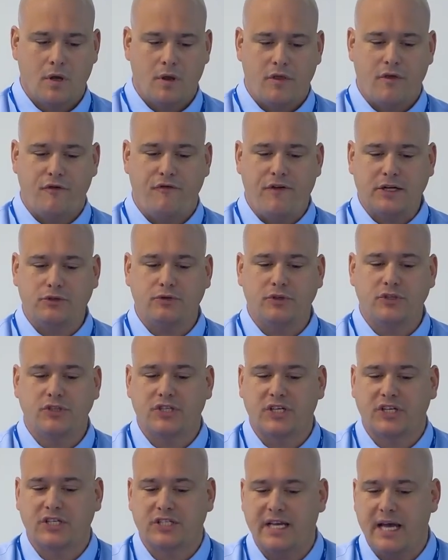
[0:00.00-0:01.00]
The veteran's
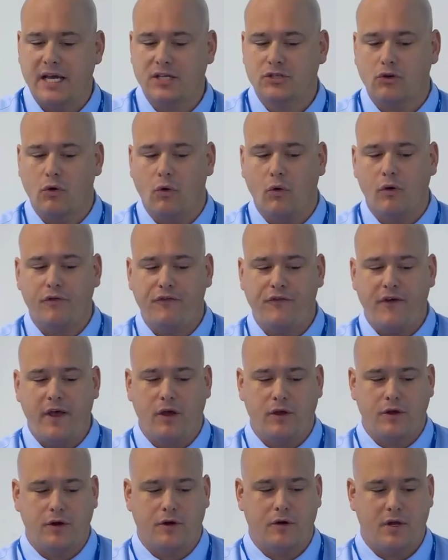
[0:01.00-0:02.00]
success or
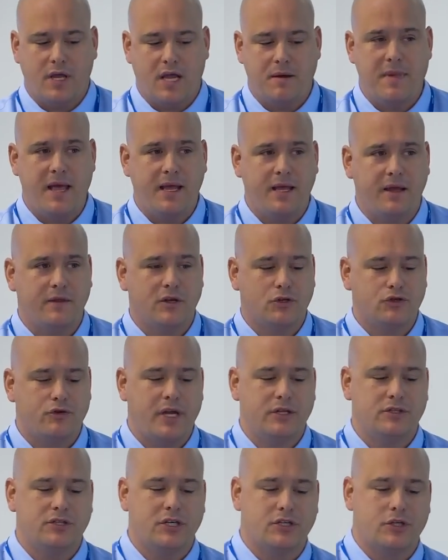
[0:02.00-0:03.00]
failure in making the
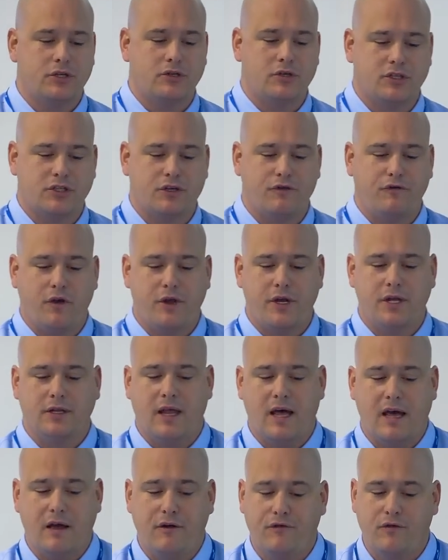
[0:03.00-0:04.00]
transition to civilian
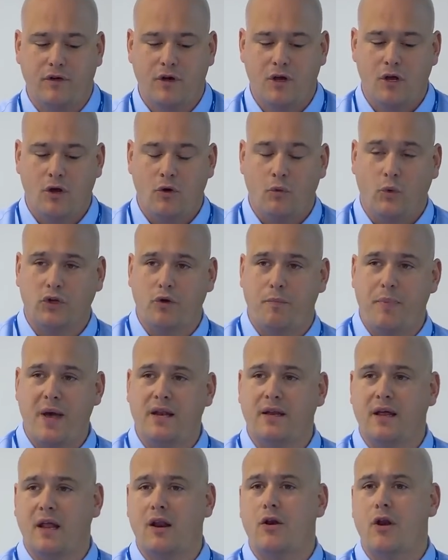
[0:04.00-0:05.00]
life will
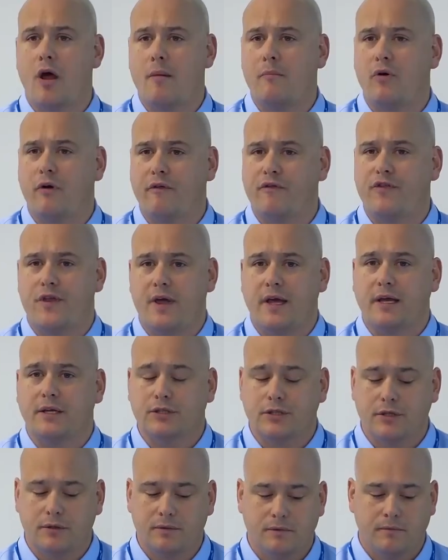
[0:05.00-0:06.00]
depend on a number of
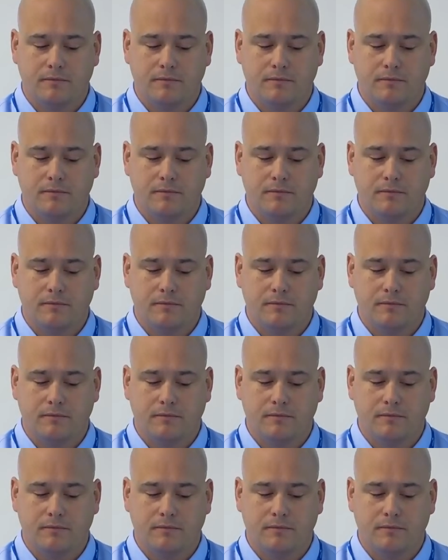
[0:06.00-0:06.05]
things.